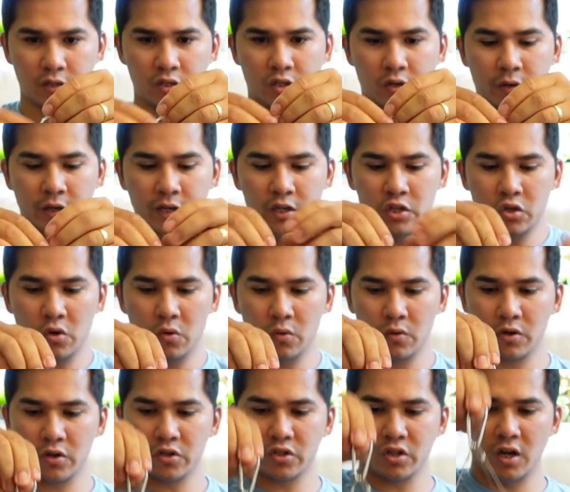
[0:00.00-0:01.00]
so each
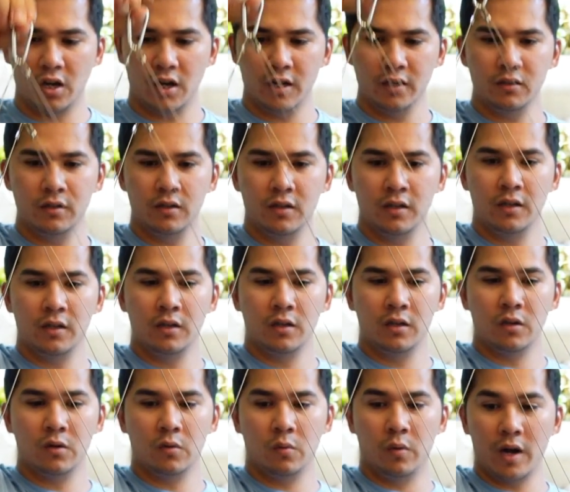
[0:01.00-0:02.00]
corner's on.
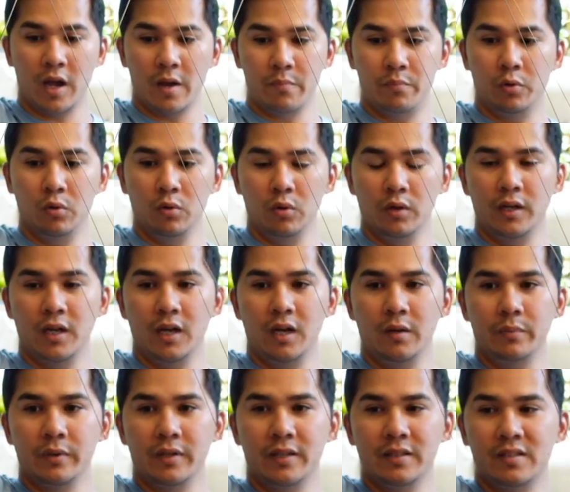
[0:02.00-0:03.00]
When I pull it
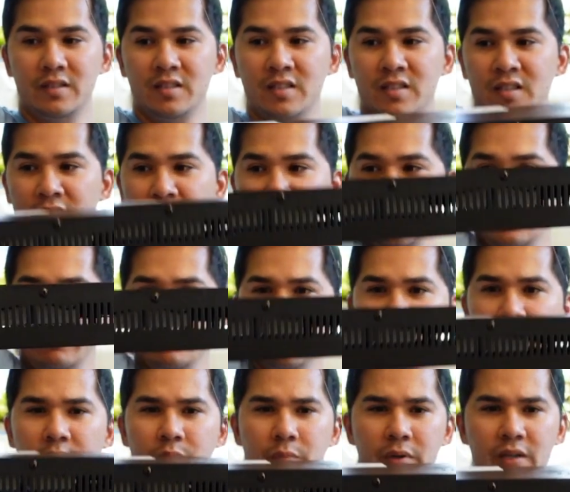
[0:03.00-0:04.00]
up, it seems
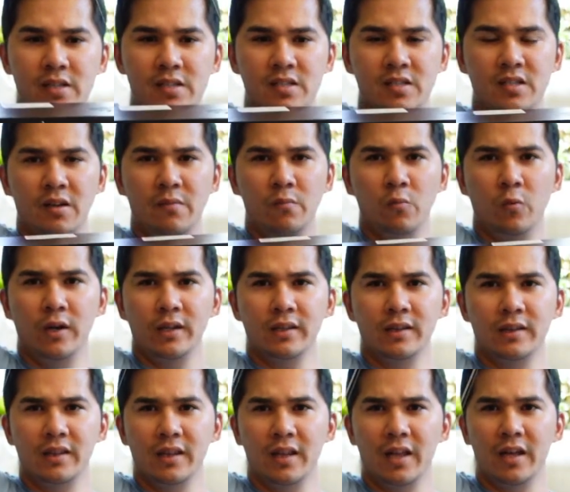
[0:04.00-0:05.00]
to be somewhat
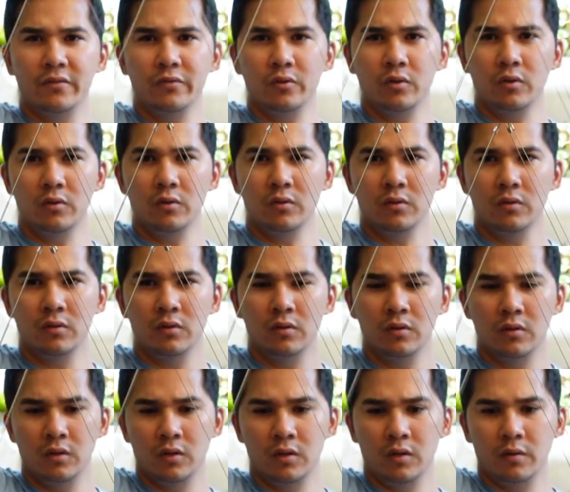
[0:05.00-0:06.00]
level,
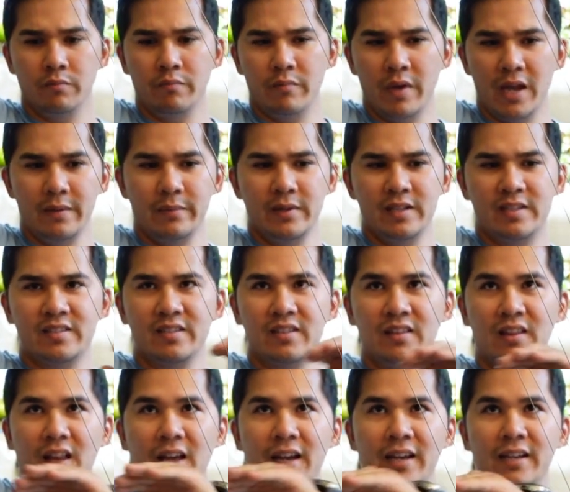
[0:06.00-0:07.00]
maybe
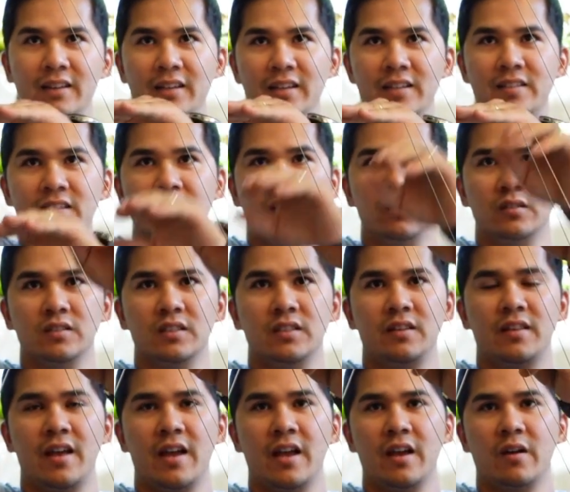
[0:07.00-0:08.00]
slightly tilted
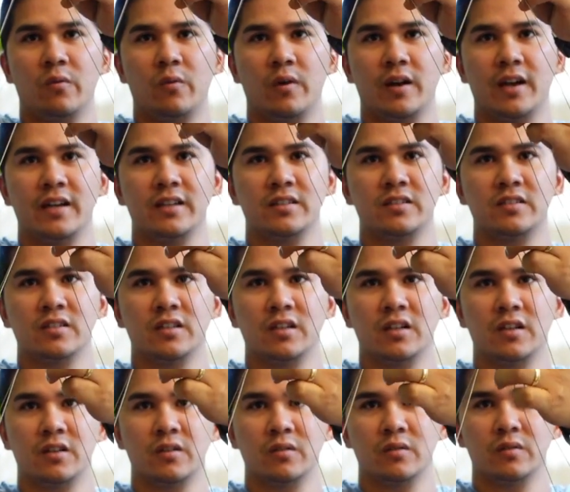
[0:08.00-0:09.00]
that way.
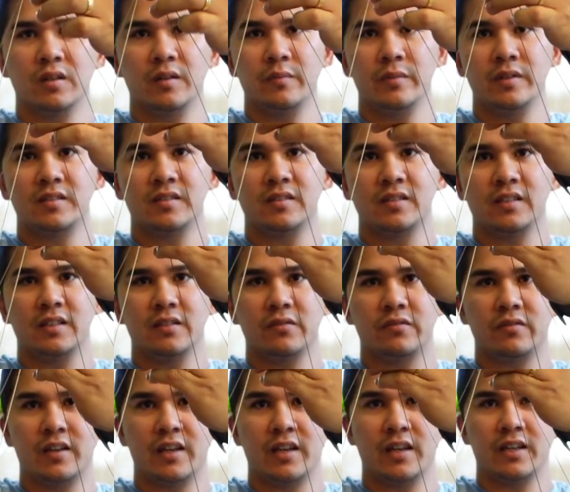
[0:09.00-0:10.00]
So let me see
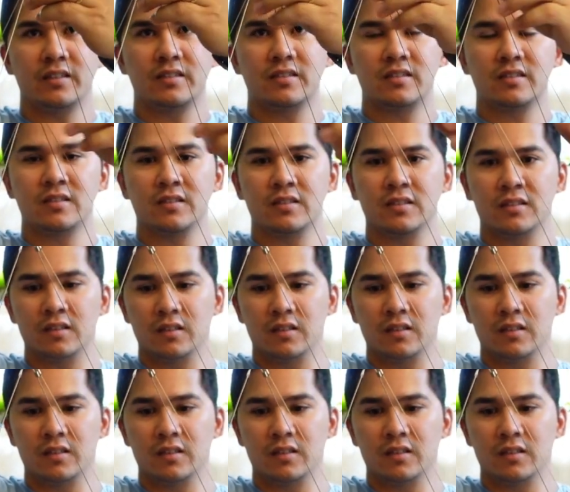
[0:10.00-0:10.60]
if that's,